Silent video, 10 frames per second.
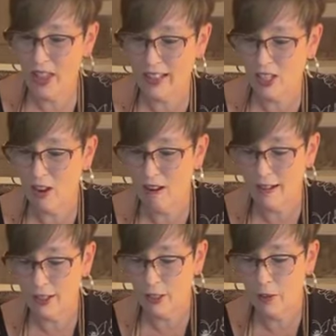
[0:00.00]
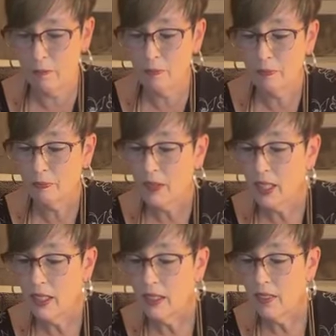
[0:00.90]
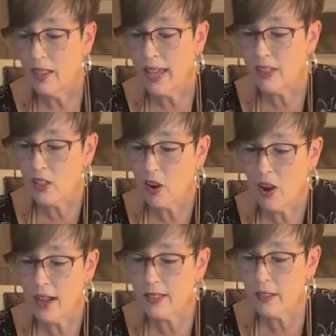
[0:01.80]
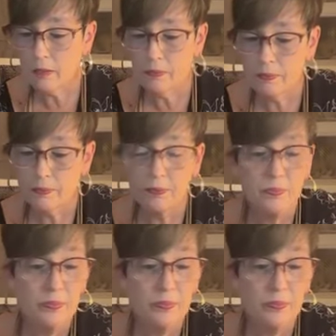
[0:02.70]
Oh, that's awesome. That's awesome.